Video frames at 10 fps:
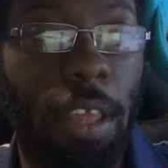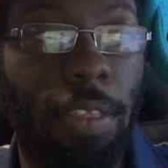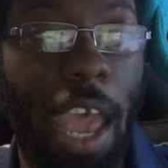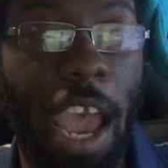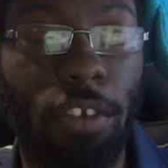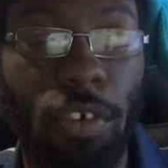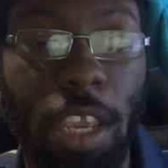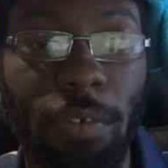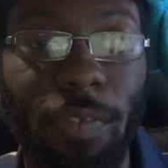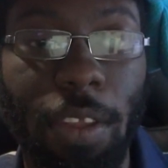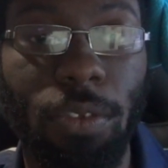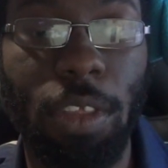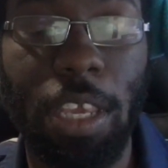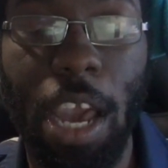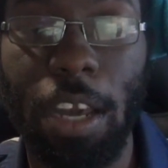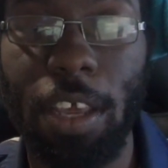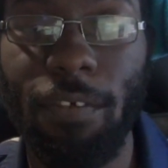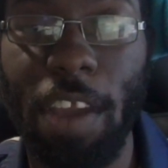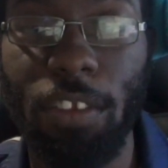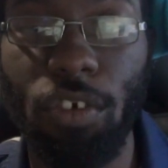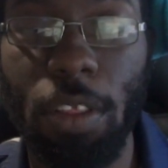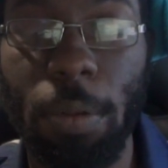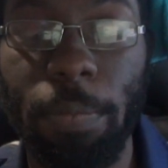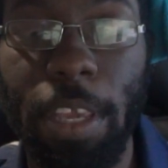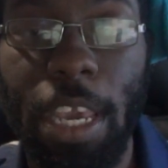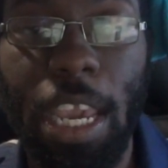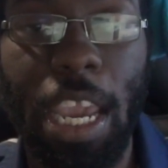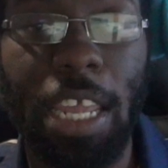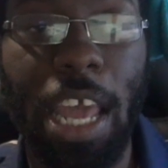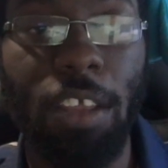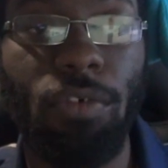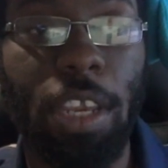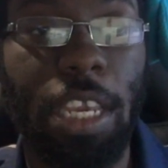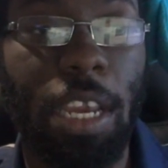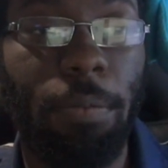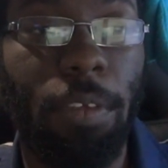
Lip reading: that actually went to the convention and actually